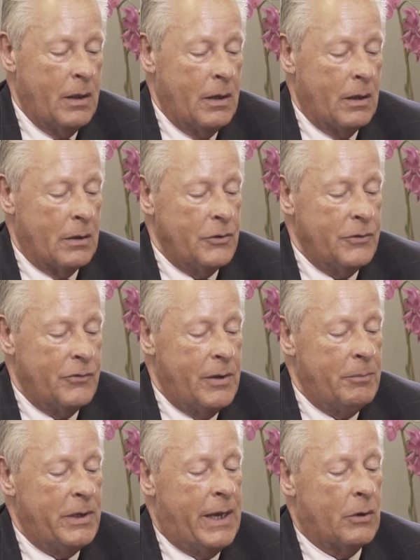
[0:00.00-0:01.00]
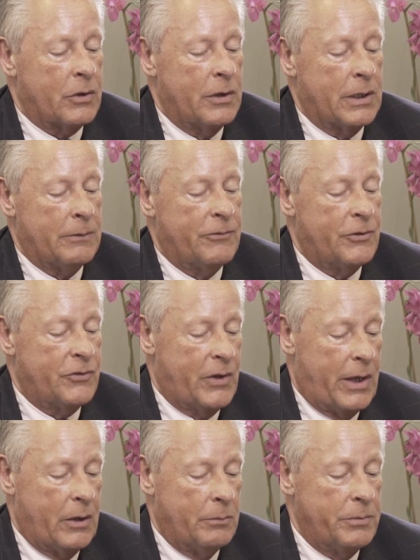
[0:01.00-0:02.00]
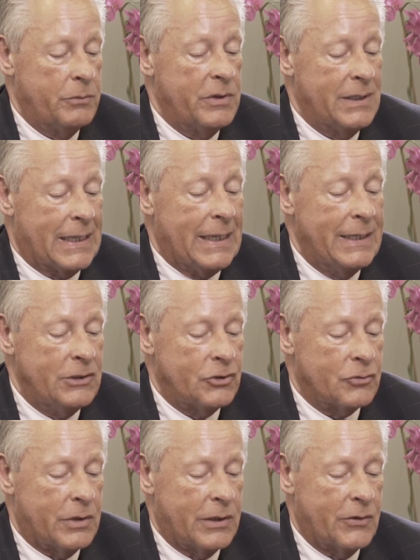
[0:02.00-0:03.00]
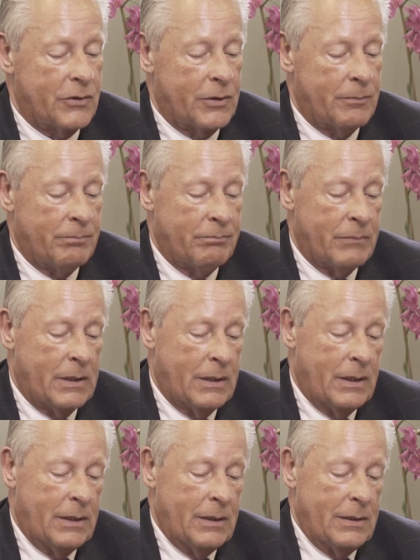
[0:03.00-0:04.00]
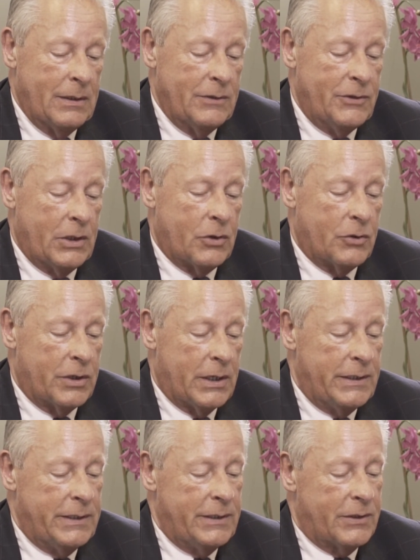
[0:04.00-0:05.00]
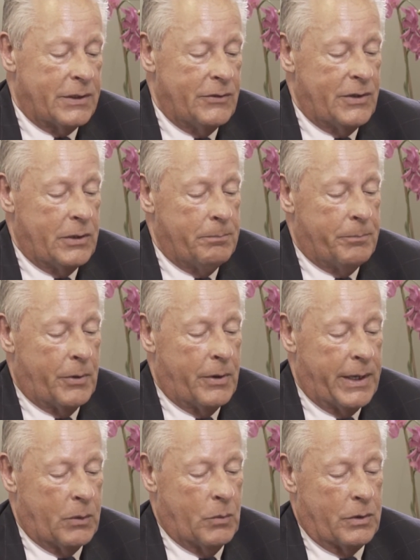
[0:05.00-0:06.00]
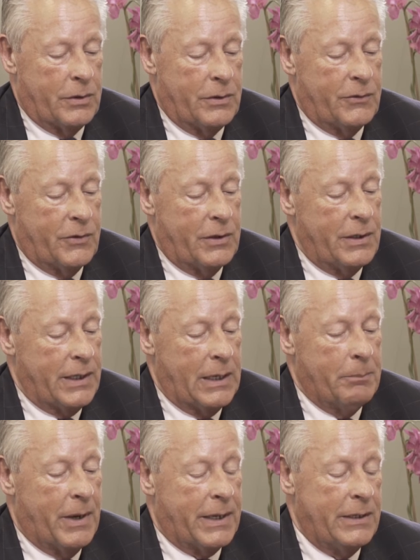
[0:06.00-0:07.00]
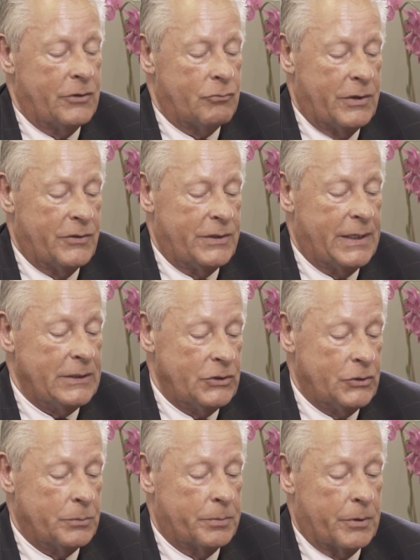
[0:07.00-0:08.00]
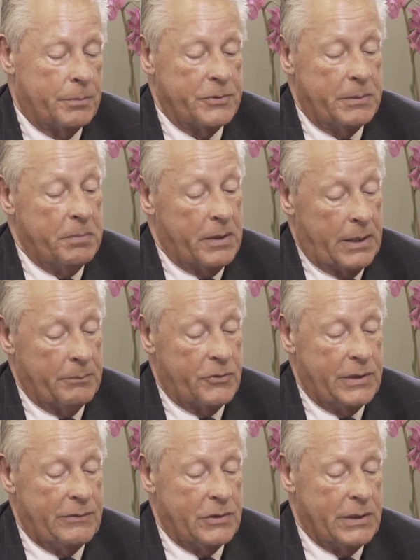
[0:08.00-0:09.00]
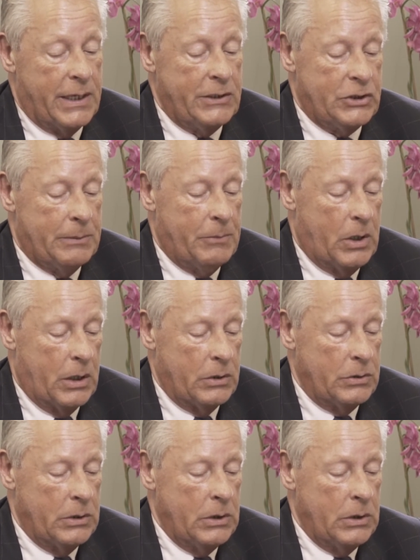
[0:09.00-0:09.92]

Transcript: A lot of them are now going up for sale but with little interest. Is it a good idea to consider buying one and turning it back into residential property, perhaps even an HMO,